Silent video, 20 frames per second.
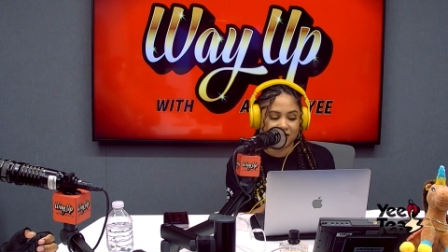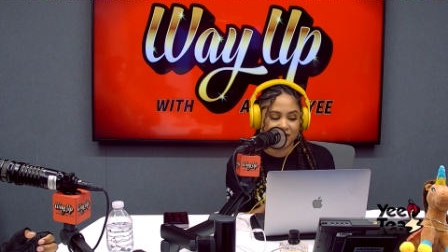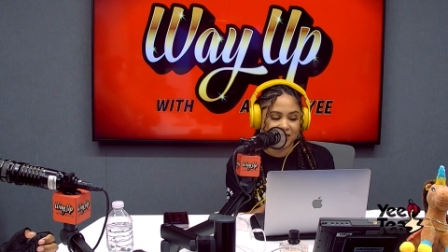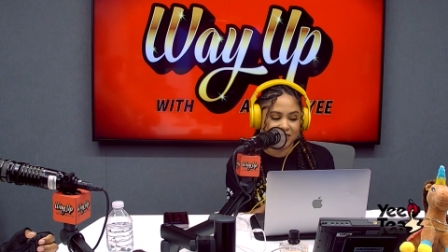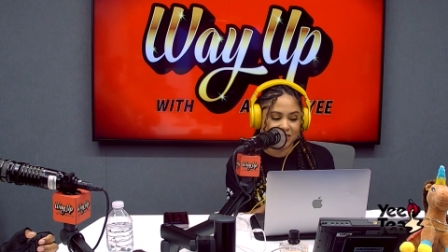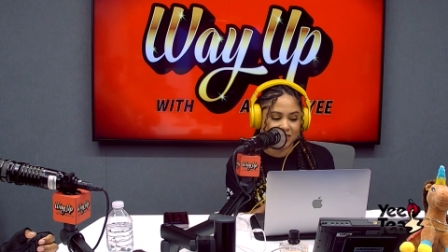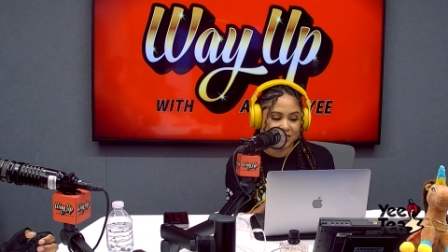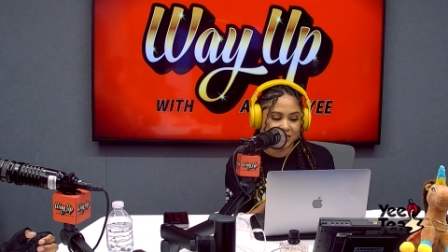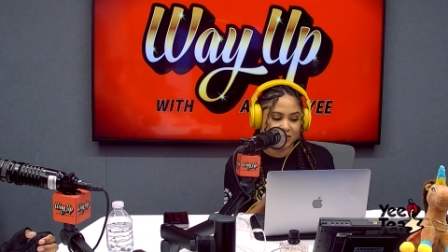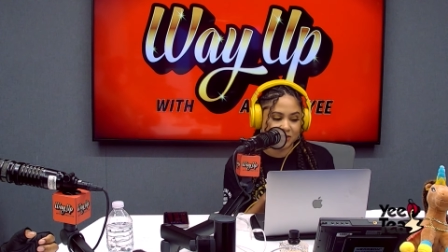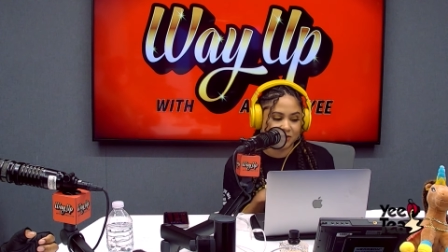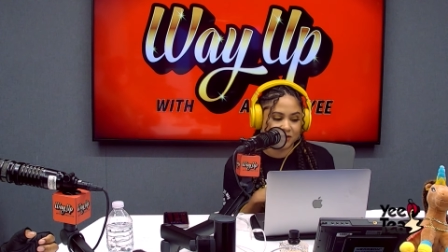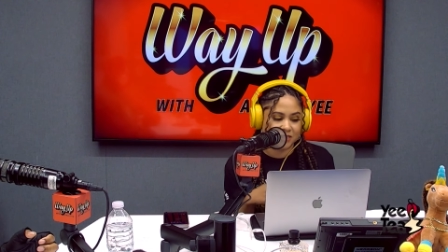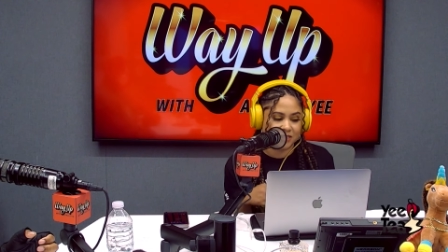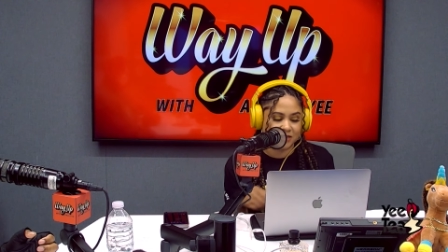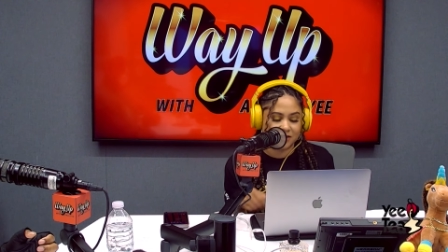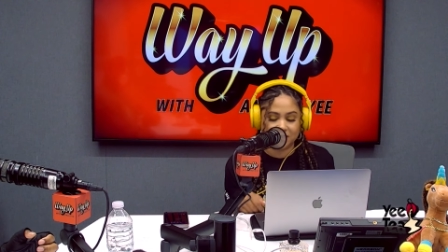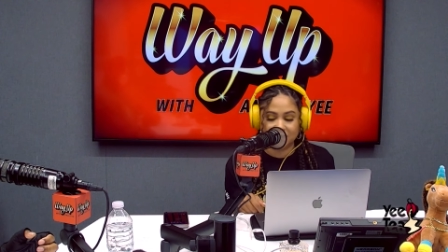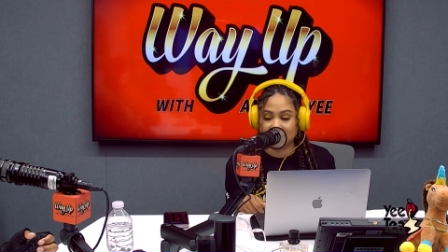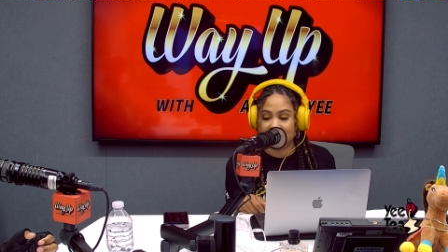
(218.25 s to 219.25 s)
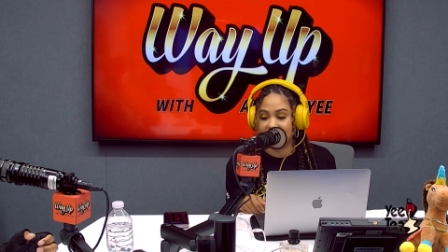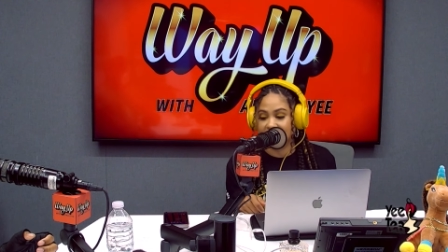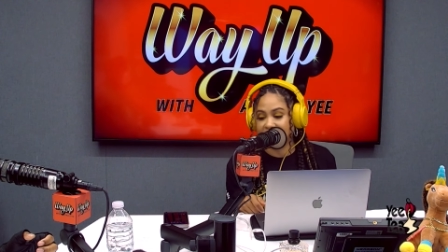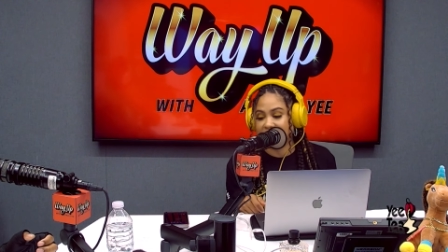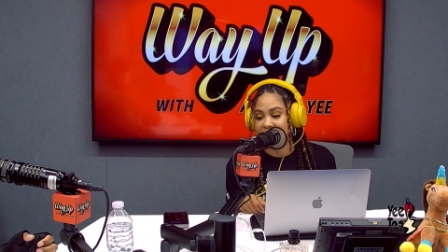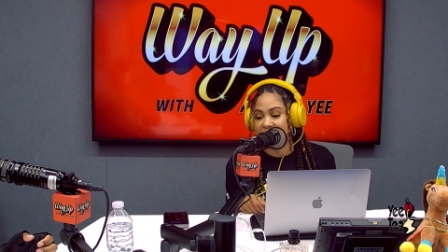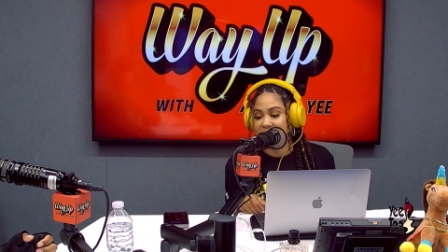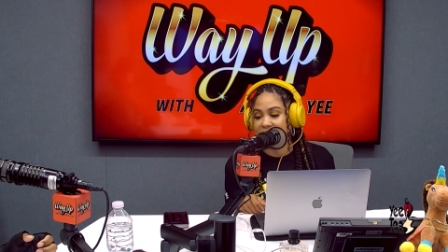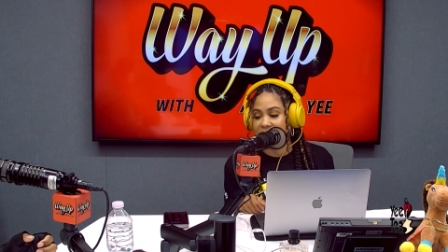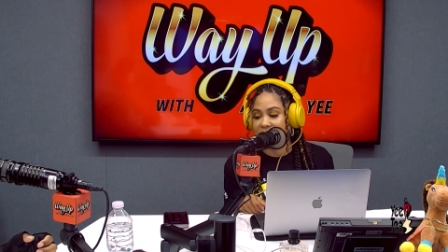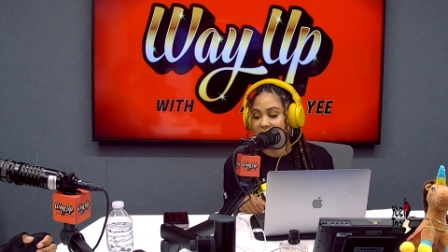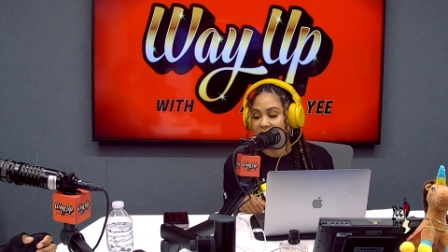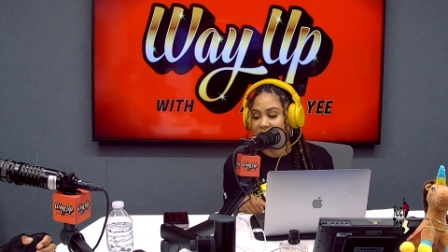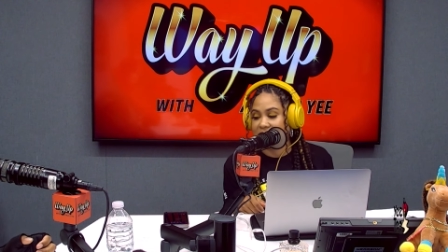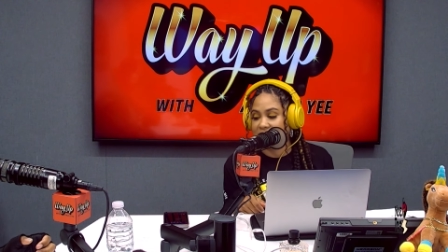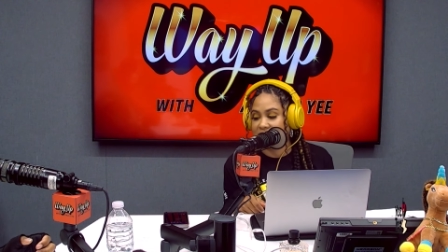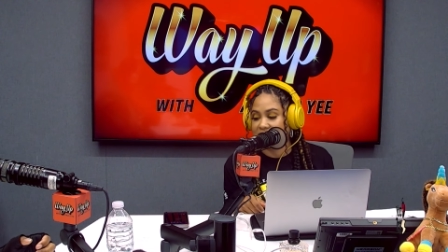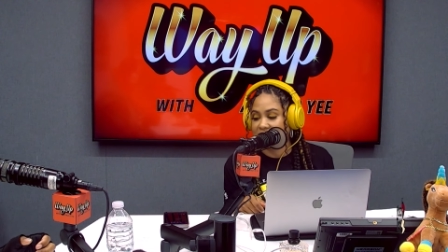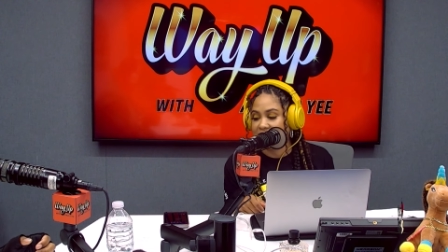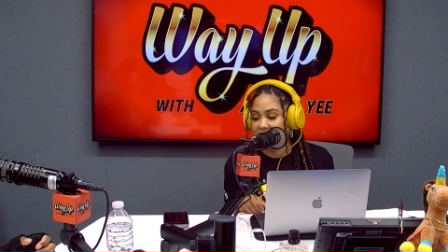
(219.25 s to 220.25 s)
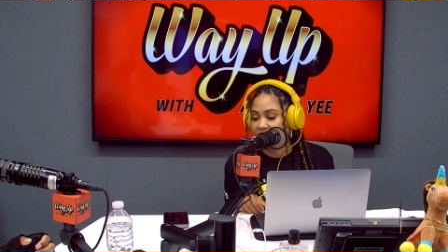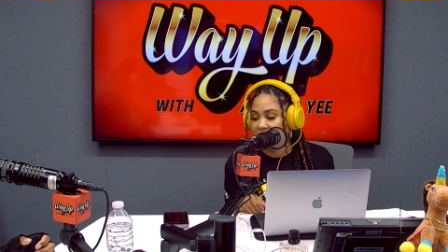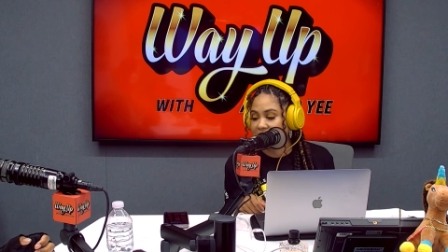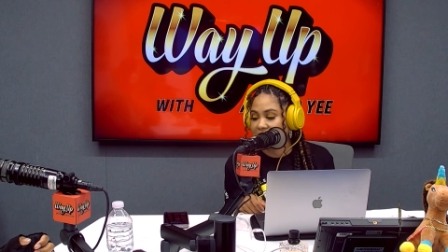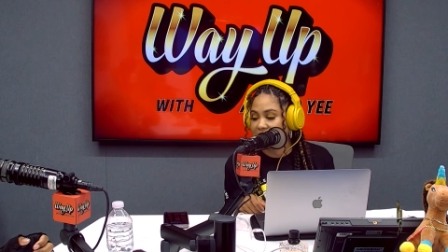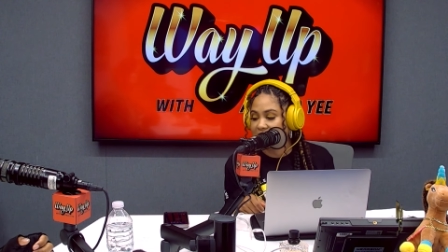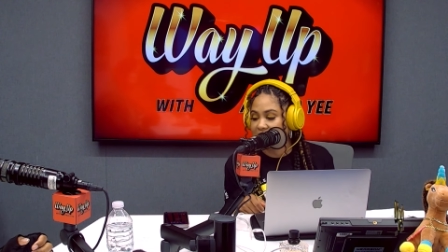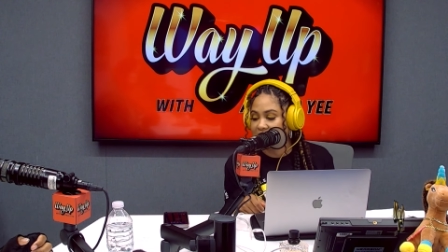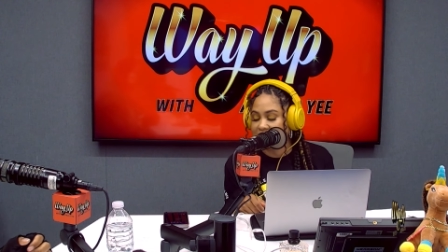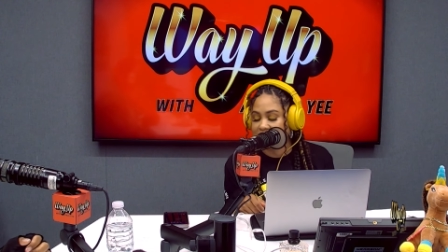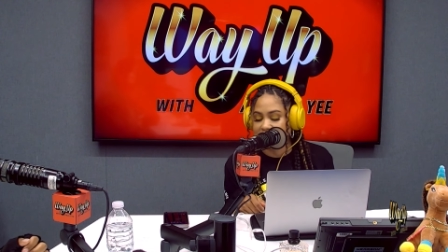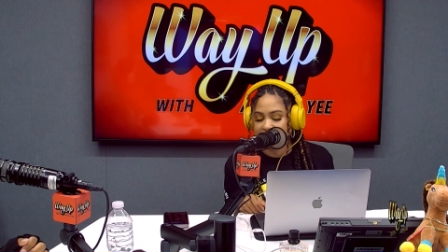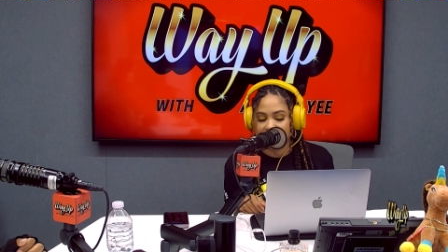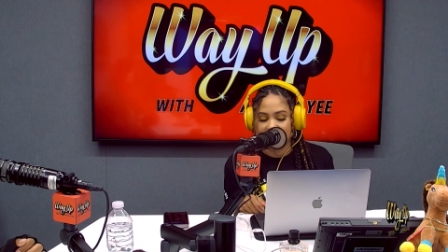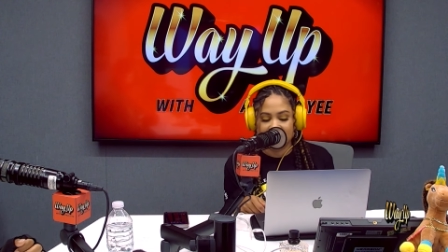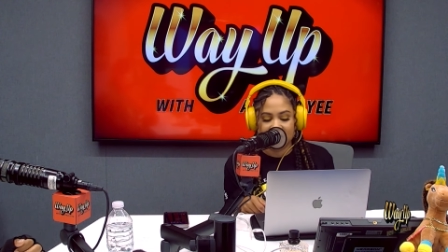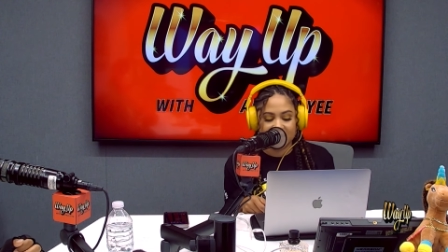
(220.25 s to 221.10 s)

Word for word: These are the stories that are not necessarily in the headlines.